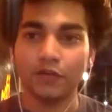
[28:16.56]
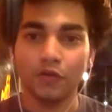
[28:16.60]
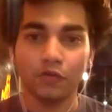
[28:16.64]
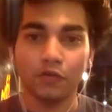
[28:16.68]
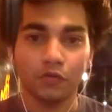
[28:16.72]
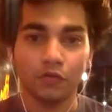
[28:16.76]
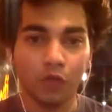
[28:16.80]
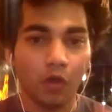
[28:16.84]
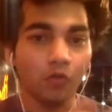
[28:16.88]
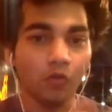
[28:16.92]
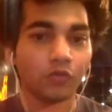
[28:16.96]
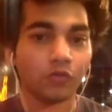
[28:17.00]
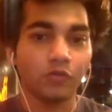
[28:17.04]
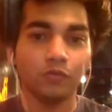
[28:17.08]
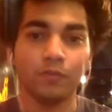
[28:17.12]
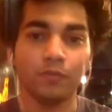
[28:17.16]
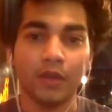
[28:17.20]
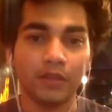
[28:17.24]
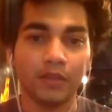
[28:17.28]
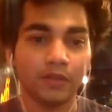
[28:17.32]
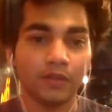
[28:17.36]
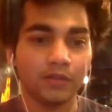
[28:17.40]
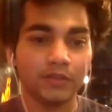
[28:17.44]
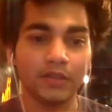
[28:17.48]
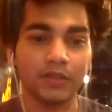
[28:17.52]
go-to
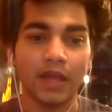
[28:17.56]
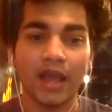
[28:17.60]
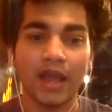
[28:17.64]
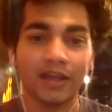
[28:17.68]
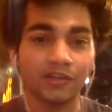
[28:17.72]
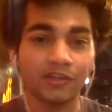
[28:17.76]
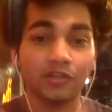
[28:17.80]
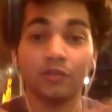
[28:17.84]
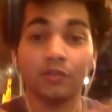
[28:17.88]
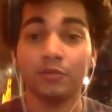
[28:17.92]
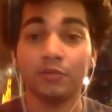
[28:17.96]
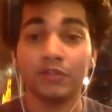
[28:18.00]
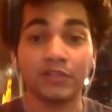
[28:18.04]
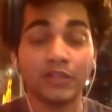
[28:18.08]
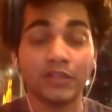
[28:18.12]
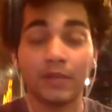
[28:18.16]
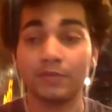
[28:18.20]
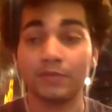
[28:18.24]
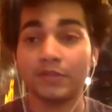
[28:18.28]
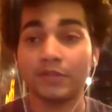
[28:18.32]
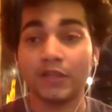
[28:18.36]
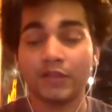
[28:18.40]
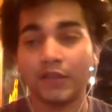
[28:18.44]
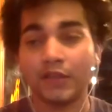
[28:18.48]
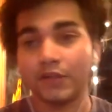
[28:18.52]
methods, actionable
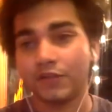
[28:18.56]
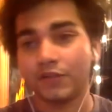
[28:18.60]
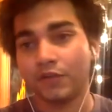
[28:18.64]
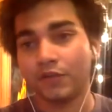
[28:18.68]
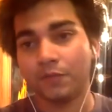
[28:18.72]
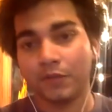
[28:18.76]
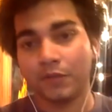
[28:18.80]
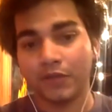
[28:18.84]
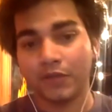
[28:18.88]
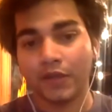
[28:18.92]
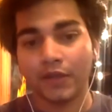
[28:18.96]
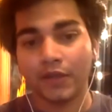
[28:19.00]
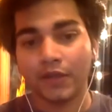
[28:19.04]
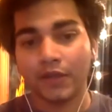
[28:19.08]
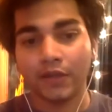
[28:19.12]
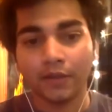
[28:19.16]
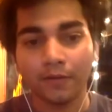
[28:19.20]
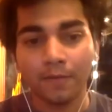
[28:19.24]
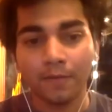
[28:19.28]
steps that they should be taking?